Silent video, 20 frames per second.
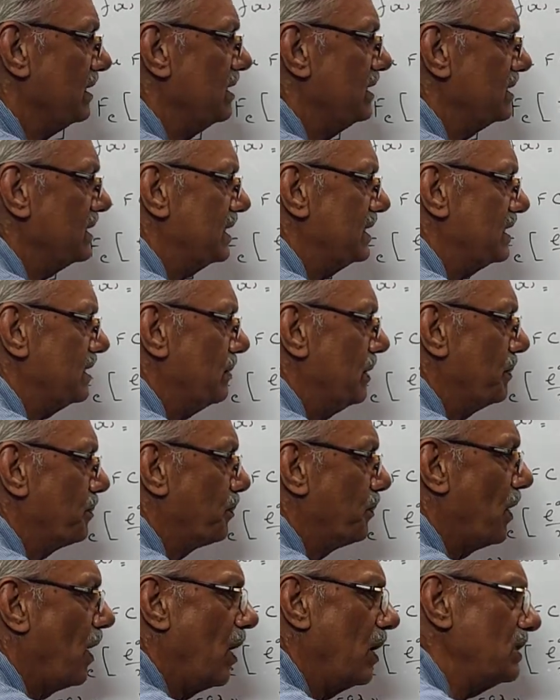this has to be
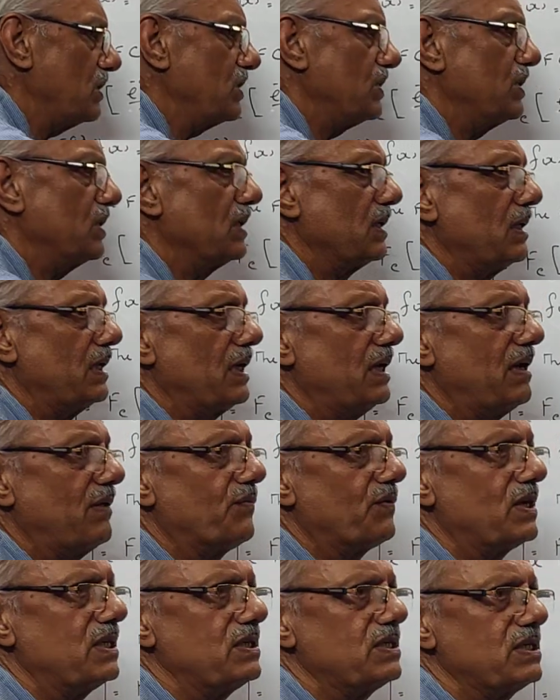partially
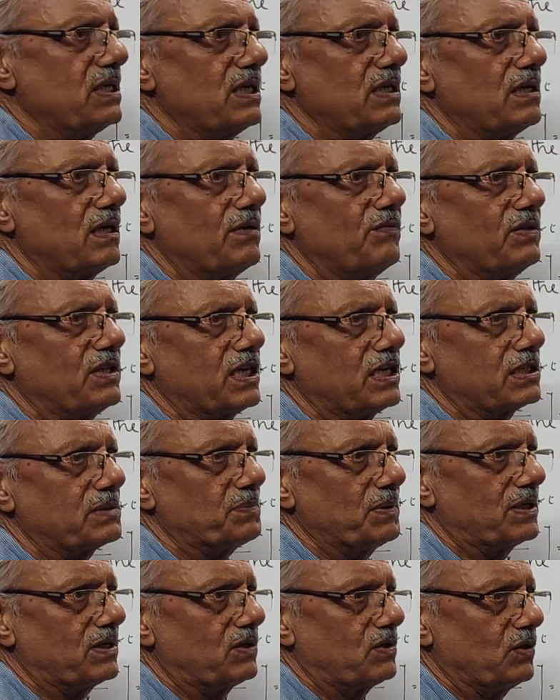differentiated with
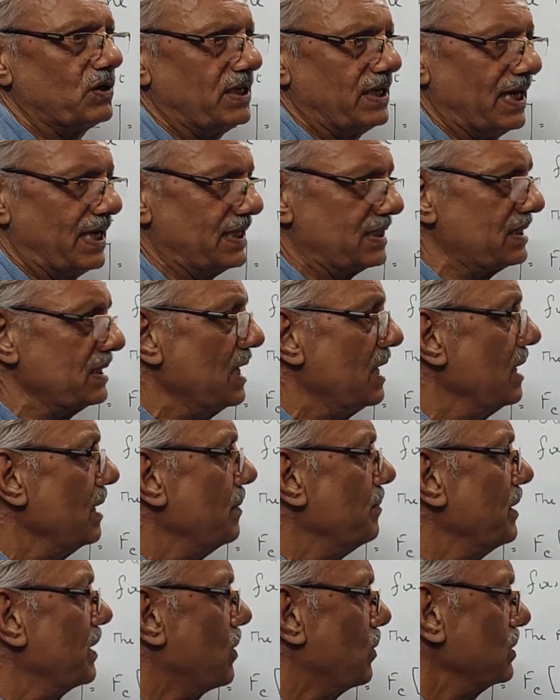respect to s,
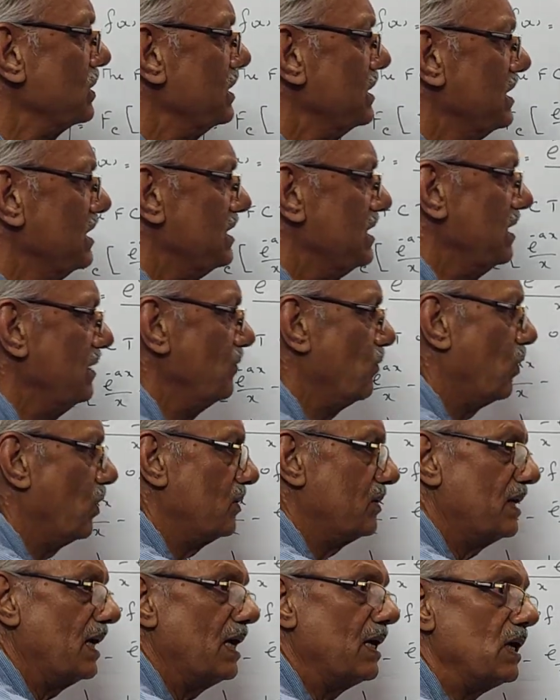because it
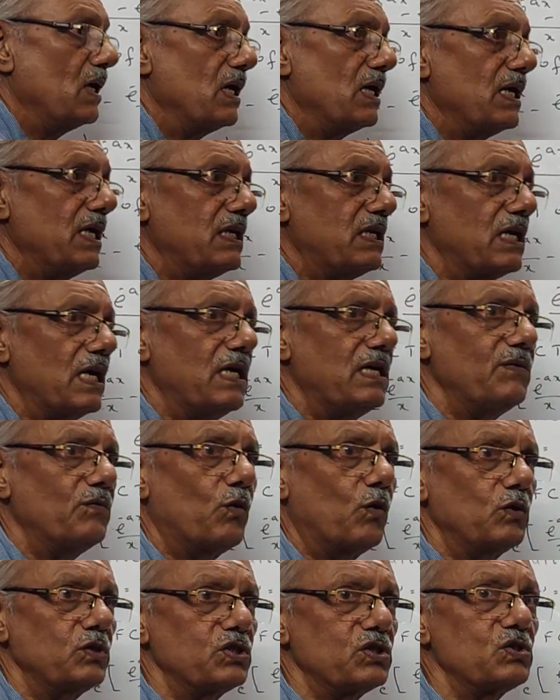
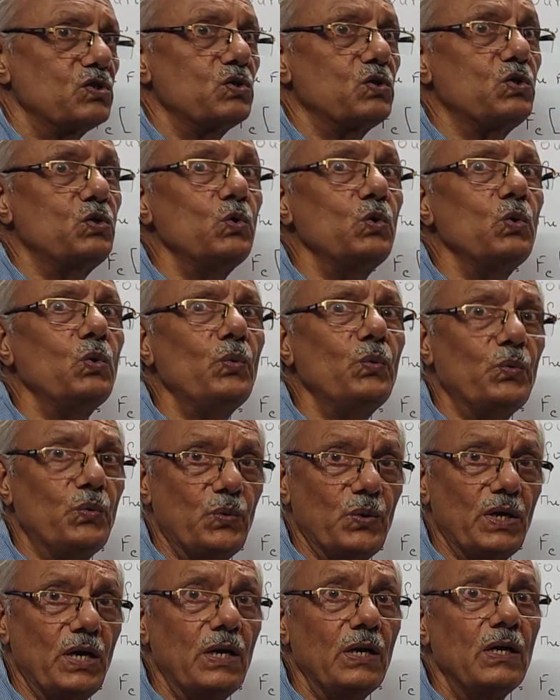involves
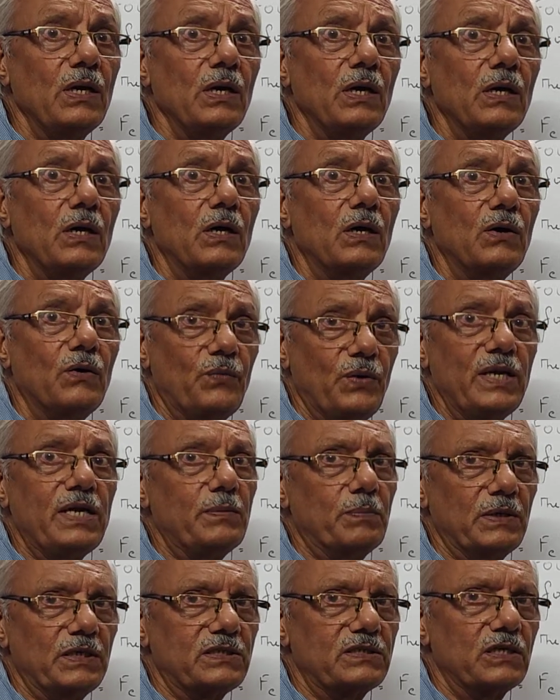two
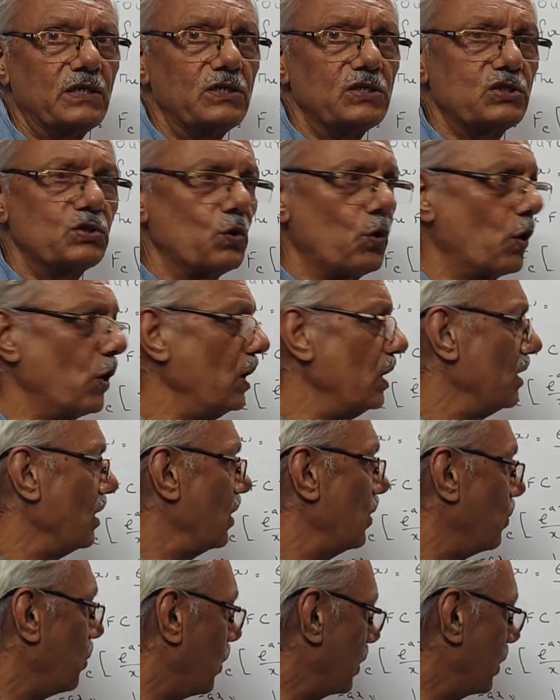variables. So